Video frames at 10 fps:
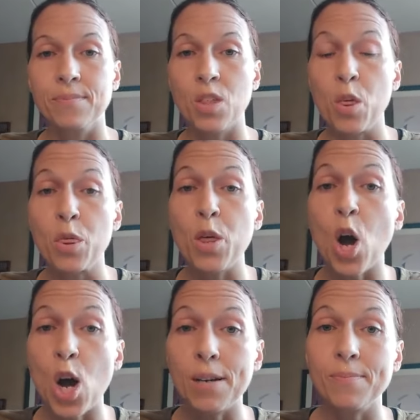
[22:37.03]
the
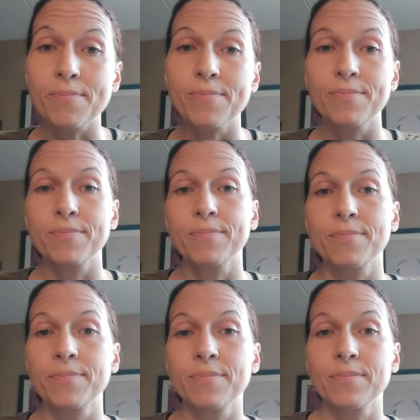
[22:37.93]
thought
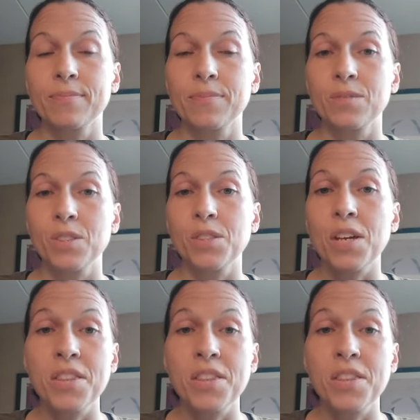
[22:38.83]
the,